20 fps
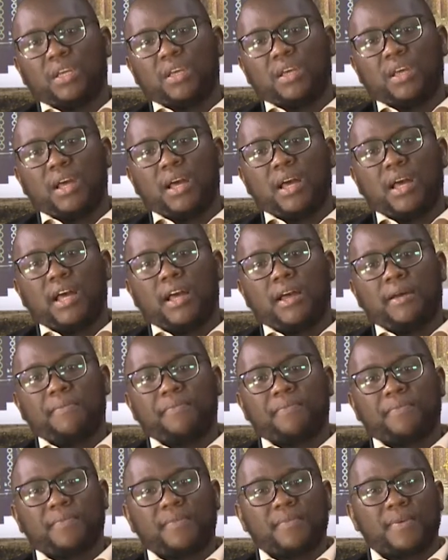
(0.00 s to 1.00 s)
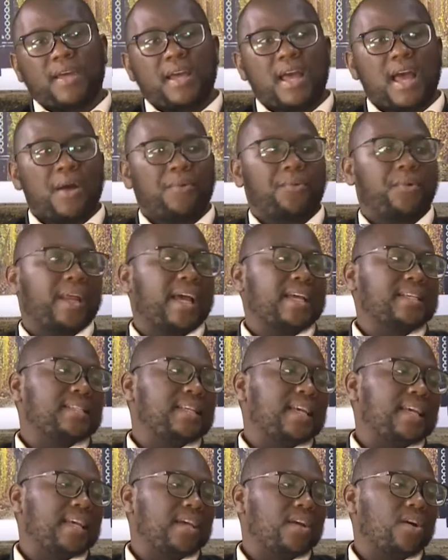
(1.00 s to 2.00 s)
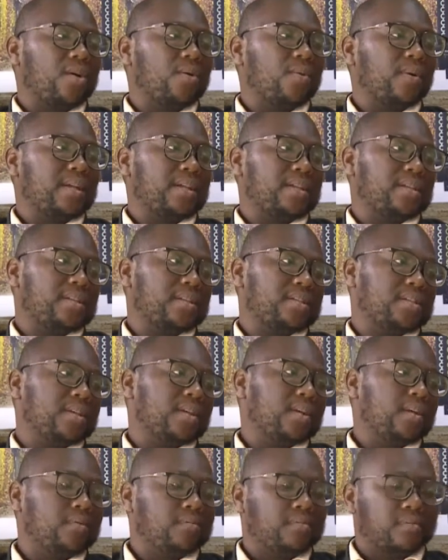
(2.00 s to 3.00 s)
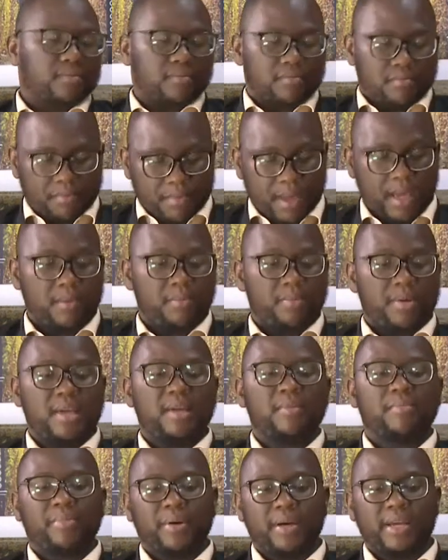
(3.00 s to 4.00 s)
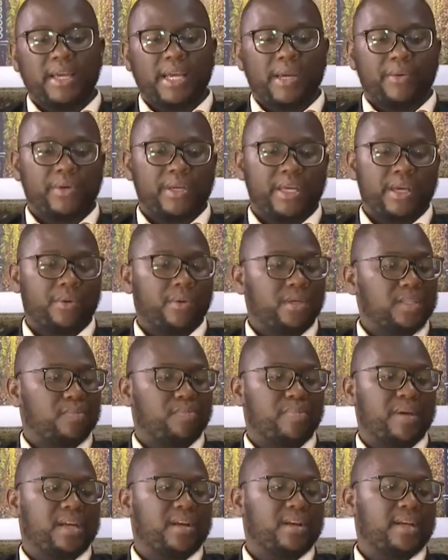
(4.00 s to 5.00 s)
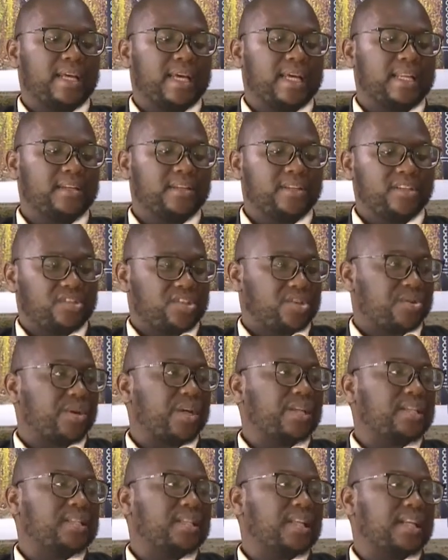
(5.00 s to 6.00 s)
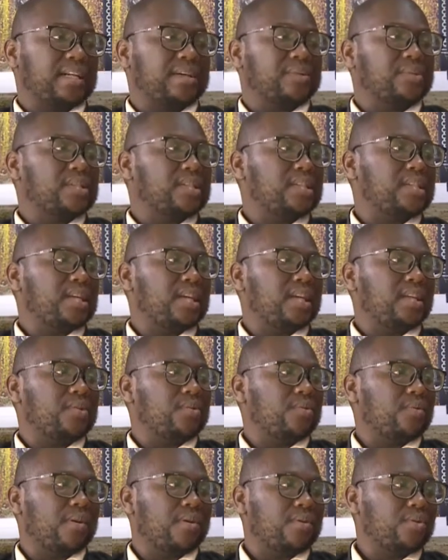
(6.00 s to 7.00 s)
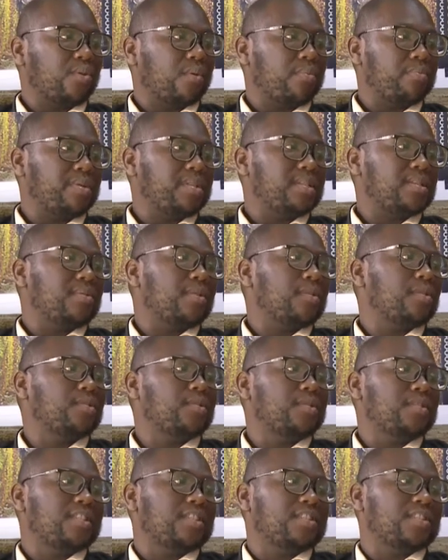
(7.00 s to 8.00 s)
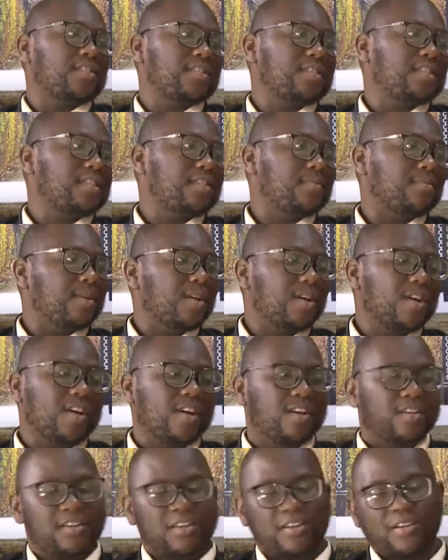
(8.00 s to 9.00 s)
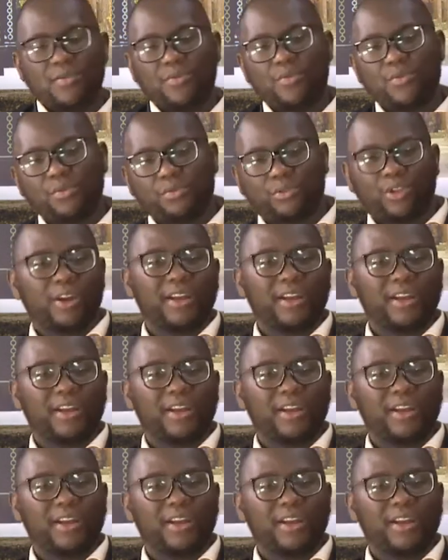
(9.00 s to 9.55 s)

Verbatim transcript: um, would I say he got what he deserved? Maybe, but it, it was better than the threats that I was seeing. we oh, were going to beat him. We're going to disgrace him. You know, we'll turn